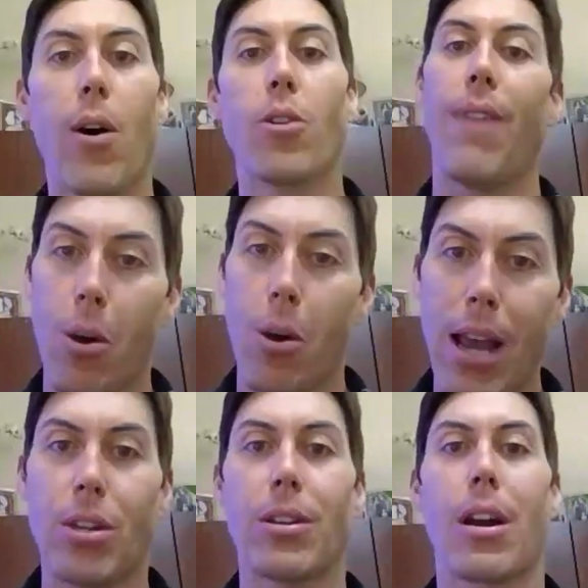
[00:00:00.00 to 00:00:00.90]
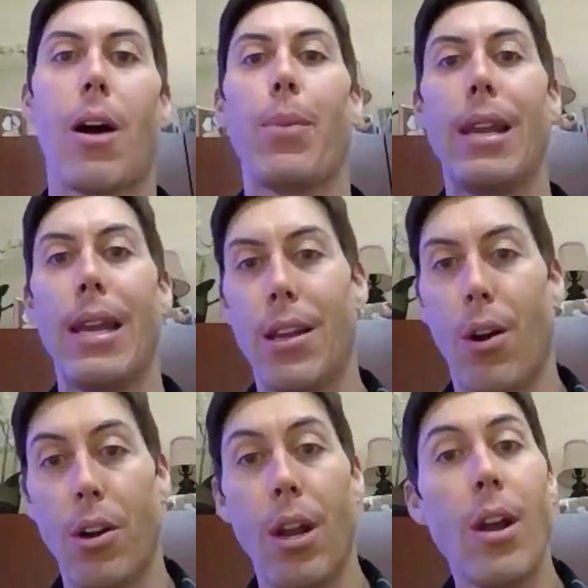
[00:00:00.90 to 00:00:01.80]
our valuation company,
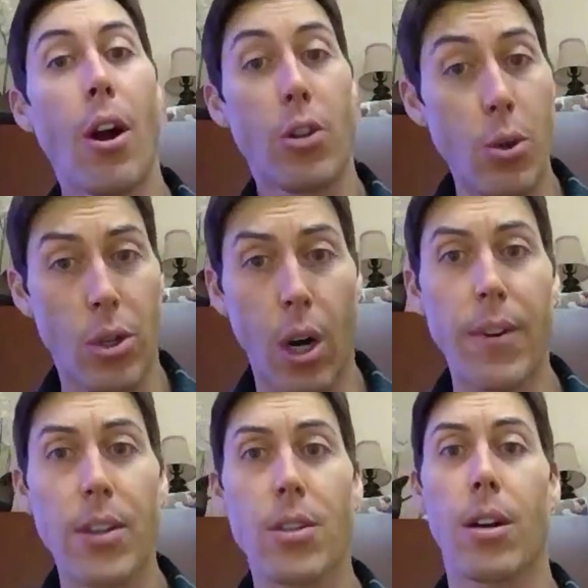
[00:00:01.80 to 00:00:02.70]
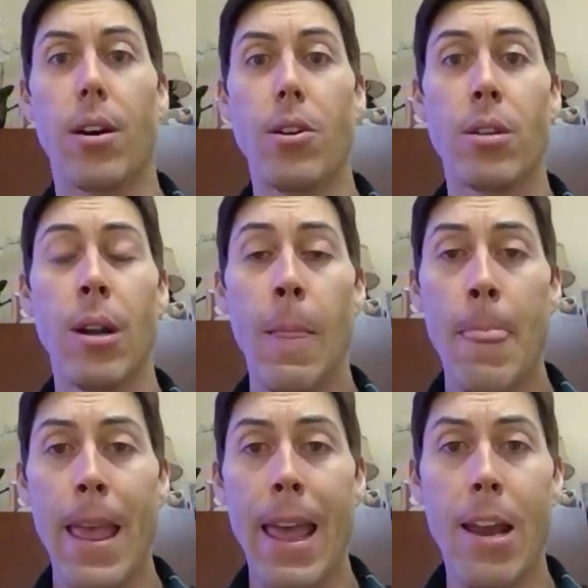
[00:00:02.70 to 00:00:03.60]
our two servicers,
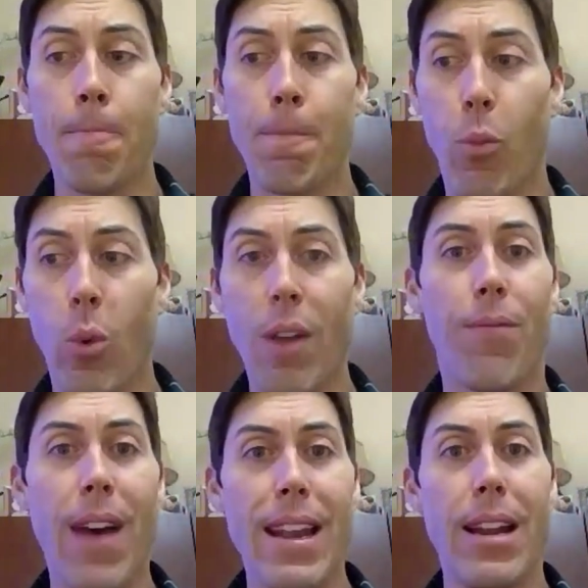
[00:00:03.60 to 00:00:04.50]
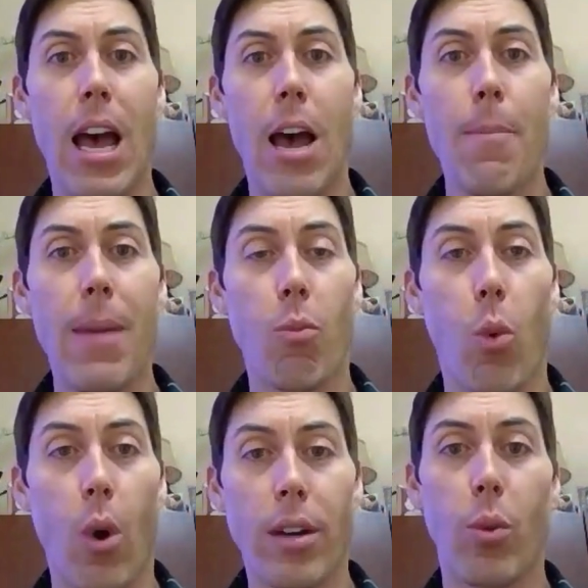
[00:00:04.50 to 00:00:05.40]
and we've vetted them and
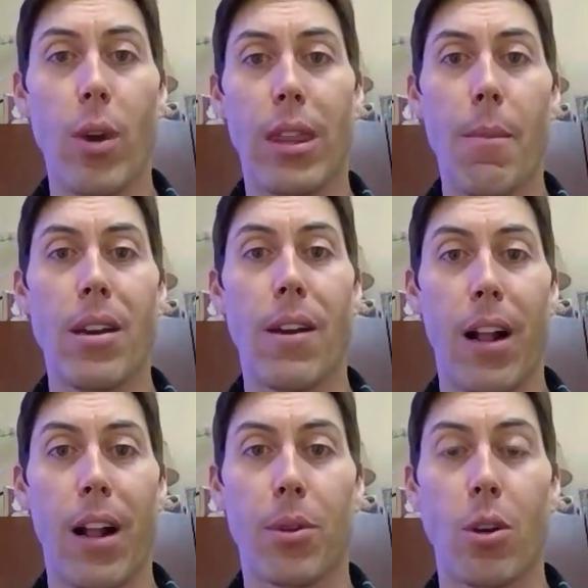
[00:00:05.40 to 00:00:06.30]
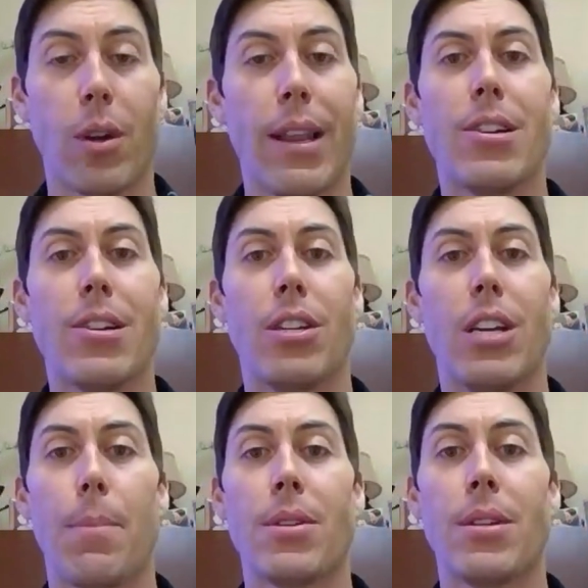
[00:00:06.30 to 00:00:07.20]
worked with them and developed those
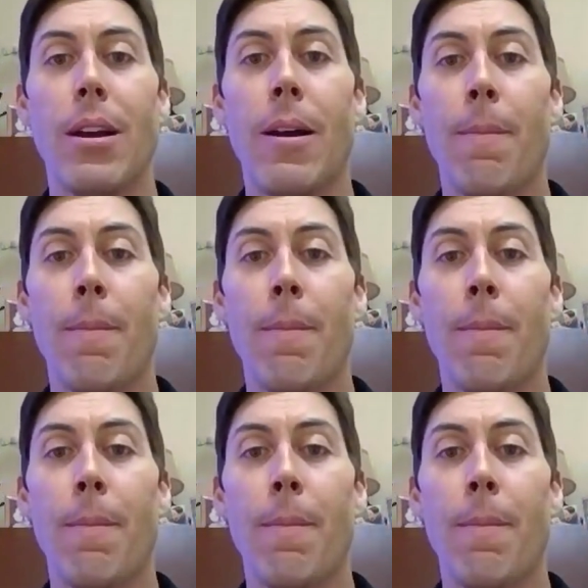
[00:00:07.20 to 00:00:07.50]
relationships.